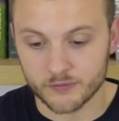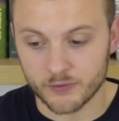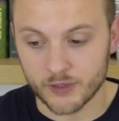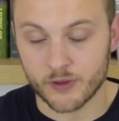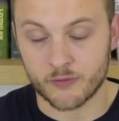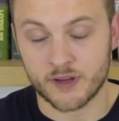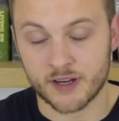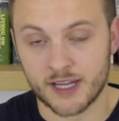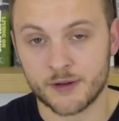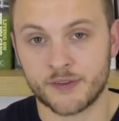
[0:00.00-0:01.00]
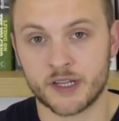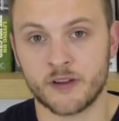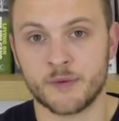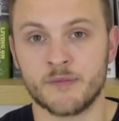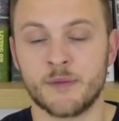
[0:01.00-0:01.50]
with regularity at the
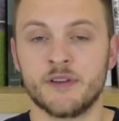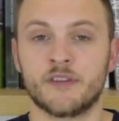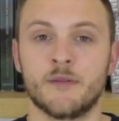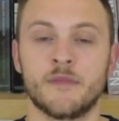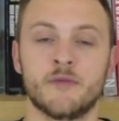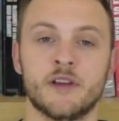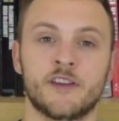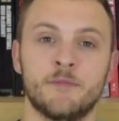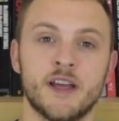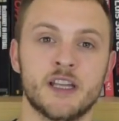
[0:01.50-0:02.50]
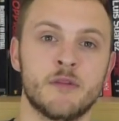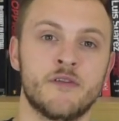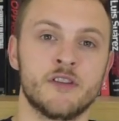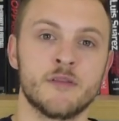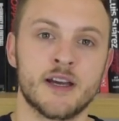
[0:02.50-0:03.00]
moment, maybe not something we're expecting with
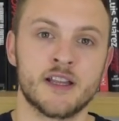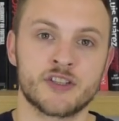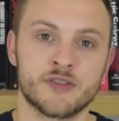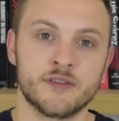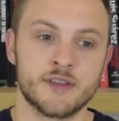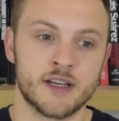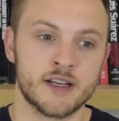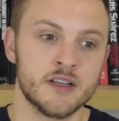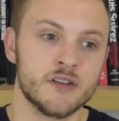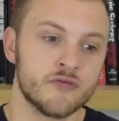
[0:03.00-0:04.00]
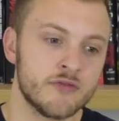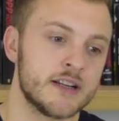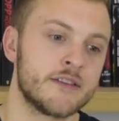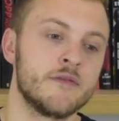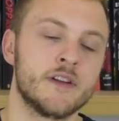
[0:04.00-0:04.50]
a new manager and their
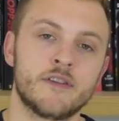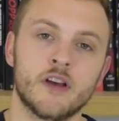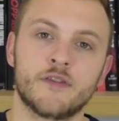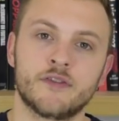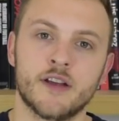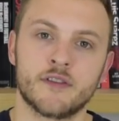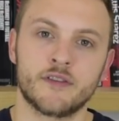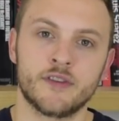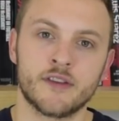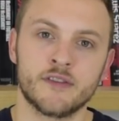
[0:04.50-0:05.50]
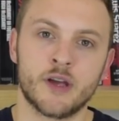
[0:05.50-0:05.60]
relatively tough start to the season.